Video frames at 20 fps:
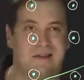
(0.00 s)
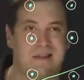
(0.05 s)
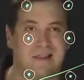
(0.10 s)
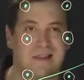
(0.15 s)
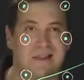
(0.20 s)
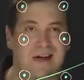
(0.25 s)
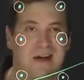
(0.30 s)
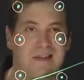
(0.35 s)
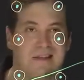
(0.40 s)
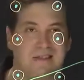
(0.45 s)

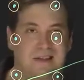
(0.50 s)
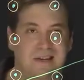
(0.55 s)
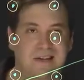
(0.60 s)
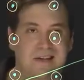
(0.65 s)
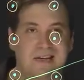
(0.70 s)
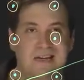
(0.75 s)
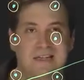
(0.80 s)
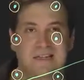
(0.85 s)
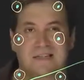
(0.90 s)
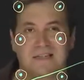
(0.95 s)

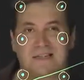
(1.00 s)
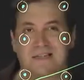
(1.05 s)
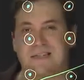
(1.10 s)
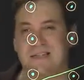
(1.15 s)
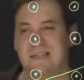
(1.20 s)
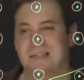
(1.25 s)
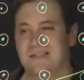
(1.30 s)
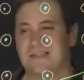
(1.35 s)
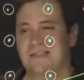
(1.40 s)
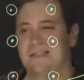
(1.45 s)
nothing
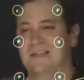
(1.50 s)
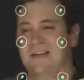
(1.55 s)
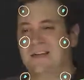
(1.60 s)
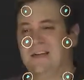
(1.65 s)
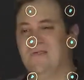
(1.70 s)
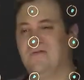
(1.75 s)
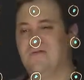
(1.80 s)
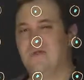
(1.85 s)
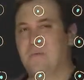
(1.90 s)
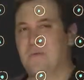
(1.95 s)
is
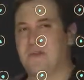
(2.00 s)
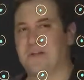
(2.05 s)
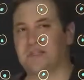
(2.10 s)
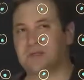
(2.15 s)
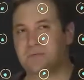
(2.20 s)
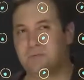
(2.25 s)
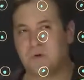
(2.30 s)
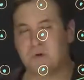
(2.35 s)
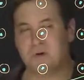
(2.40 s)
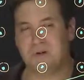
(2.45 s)
seen from
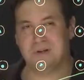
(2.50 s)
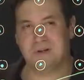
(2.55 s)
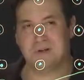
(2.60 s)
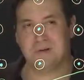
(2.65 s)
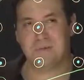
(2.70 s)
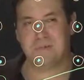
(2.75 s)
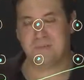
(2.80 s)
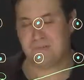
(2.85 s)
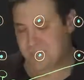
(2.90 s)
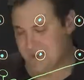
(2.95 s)
this point?
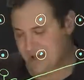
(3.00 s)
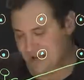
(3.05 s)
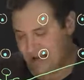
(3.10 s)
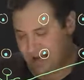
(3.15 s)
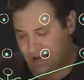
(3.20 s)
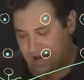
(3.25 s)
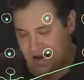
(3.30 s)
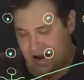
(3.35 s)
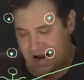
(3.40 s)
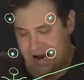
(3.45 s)

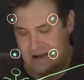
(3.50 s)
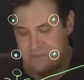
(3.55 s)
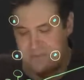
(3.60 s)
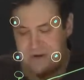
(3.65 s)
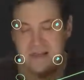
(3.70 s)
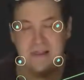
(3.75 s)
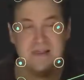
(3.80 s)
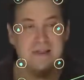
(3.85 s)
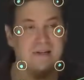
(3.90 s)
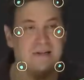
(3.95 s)
I
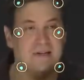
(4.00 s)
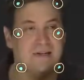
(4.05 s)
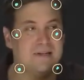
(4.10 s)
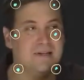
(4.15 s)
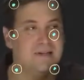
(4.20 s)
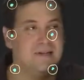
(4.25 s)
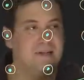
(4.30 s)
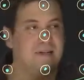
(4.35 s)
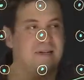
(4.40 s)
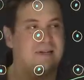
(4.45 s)
mean
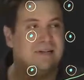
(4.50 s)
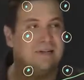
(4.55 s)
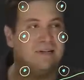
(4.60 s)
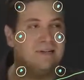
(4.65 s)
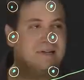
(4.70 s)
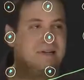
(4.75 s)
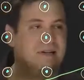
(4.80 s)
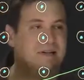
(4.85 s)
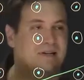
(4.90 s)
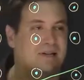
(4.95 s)
that
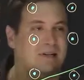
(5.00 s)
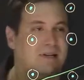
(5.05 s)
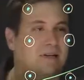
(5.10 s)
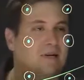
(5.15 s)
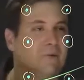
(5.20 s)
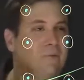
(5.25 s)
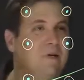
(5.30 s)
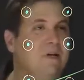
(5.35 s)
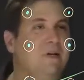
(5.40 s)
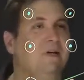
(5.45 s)

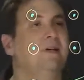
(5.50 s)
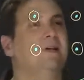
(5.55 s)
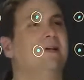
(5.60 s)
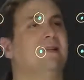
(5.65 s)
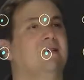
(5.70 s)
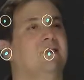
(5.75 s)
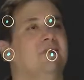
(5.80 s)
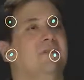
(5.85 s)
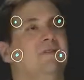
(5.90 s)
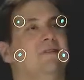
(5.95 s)
can we
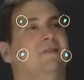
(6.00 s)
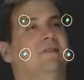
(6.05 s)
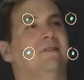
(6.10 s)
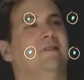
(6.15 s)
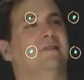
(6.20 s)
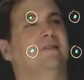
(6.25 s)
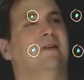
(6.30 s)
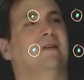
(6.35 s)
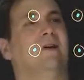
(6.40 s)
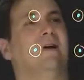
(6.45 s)

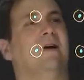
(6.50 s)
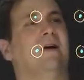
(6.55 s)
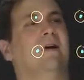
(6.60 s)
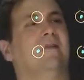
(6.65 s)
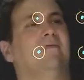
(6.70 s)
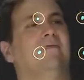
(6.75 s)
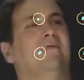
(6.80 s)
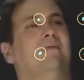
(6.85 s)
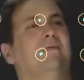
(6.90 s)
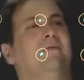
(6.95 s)

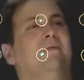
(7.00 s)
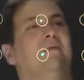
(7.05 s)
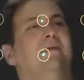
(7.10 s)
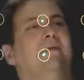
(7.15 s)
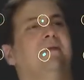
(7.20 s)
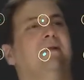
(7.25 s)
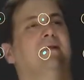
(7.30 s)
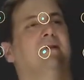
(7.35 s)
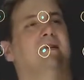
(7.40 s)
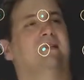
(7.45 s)
describe
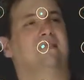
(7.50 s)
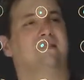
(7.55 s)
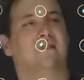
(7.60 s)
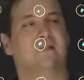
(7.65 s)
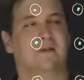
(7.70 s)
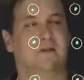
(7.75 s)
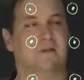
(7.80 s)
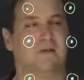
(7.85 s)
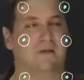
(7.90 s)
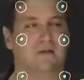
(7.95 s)
a
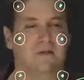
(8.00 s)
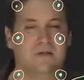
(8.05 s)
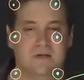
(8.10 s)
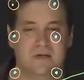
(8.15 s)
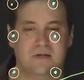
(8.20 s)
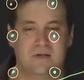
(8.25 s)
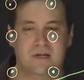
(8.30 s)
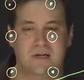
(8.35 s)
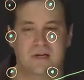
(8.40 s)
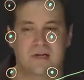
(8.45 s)
circle,
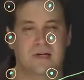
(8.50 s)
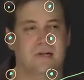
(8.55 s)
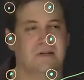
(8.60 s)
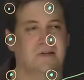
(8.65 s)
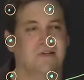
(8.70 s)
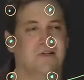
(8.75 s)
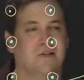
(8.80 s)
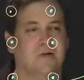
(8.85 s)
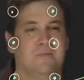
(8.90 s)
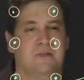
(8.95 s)

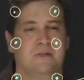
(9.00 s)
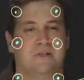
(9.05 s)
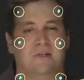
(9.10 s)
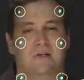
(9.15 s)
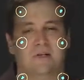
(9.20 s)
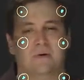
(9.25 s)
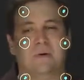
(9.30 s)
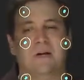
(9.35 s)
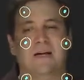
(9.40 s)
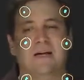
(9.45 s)
determine
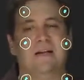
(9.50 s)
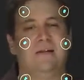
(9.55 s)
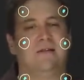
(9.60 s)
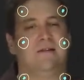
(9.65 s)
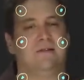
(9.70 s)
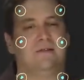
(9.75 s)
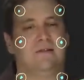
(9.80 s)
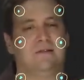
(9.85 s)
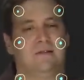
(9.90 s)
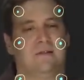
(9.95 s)
a
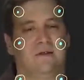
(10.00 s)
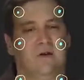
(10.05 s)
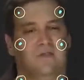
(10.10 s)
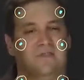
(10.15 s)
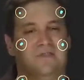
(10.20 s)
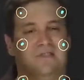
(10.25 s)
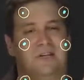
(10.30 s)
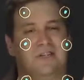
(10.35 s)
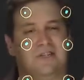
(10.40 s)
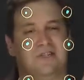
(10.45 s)
radius of
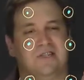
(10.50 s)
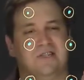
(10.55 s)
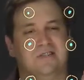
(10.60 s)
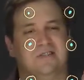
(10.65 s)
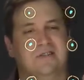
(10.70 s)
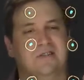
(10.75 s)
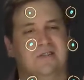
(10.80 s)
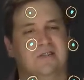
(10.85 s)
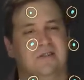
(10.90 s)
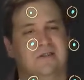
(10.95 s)
such a
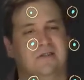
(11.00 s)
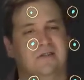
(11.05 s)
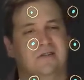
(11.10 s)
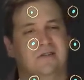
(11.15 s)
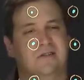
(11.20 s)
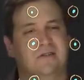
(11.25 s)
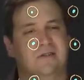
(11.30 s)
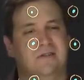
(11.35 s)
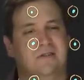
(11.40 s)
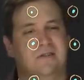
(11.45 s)
circle,